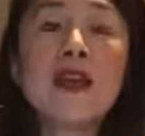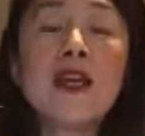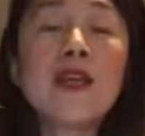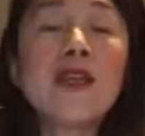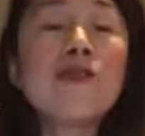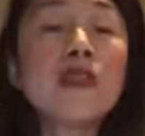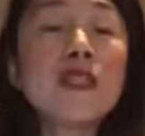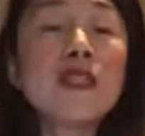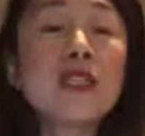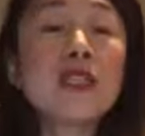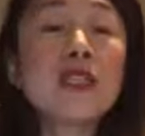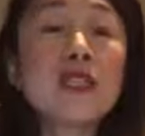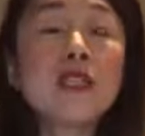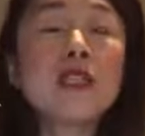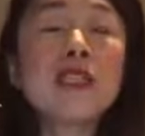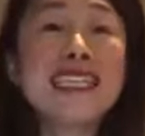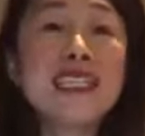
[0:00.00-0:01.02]
And if you're
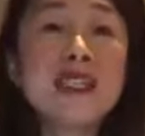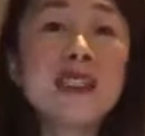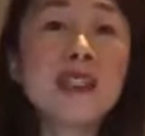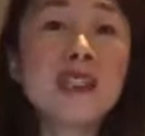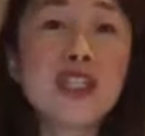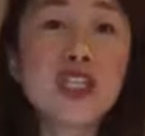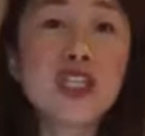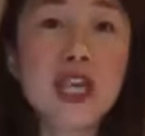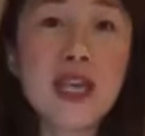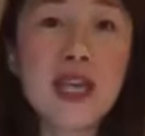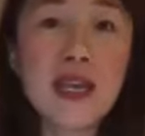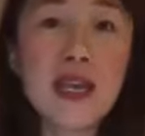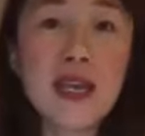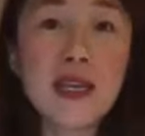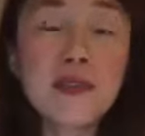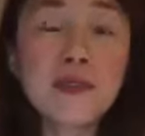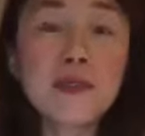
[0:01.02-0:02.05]
seated in a
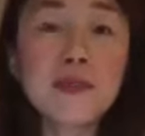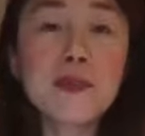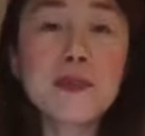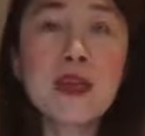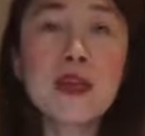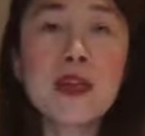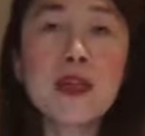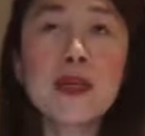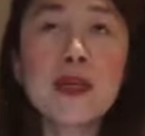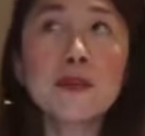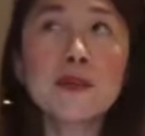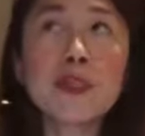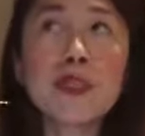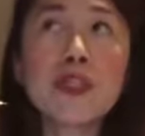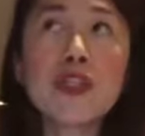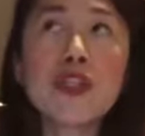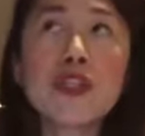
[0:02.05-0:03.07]
chair,
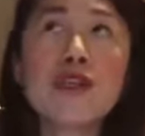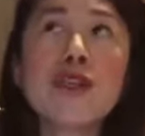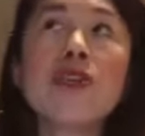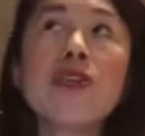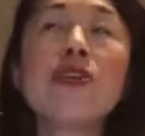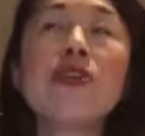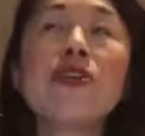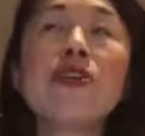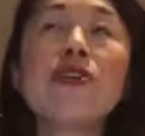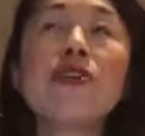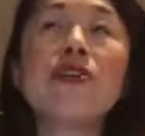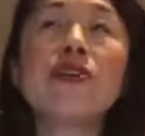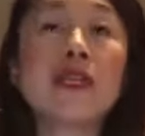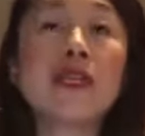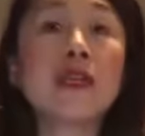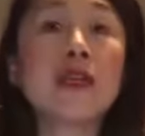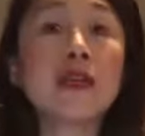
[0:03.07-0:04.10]
ensuring that your
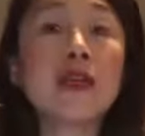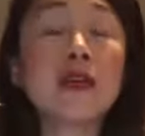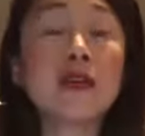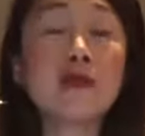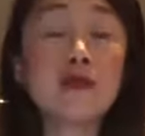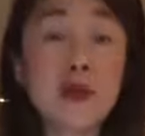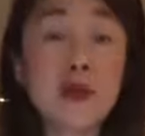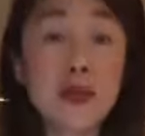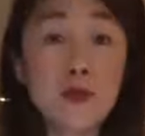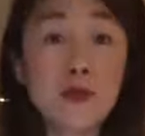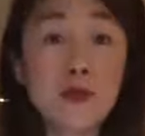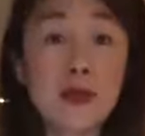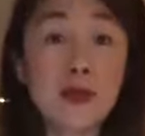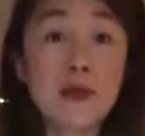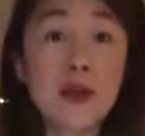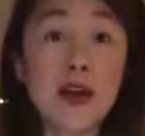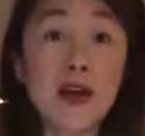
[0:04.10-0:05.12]
knees are hip
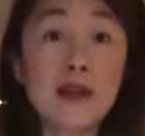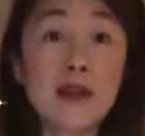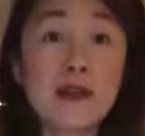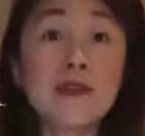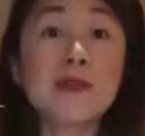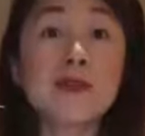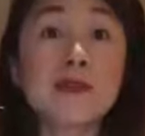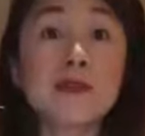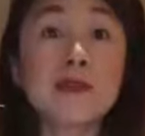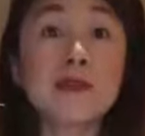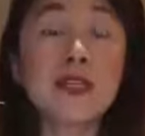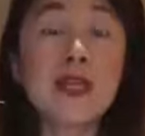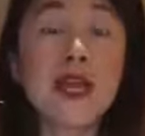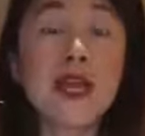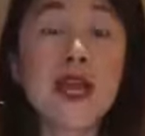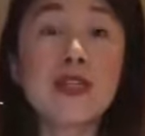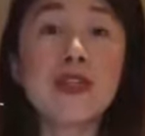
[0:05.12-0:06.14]
width apart,
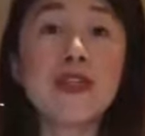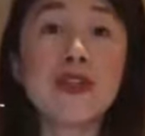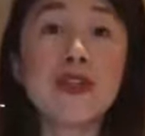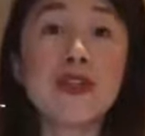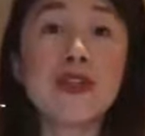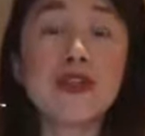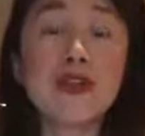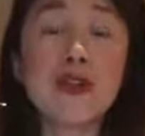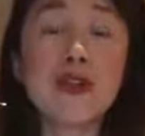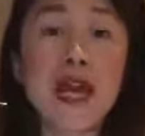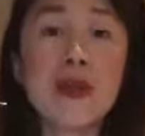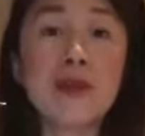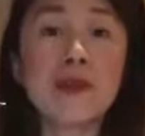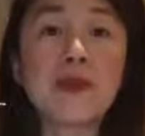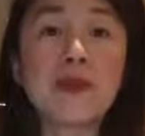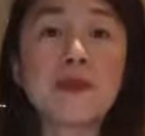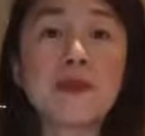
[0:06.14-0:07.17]
hands on your lap.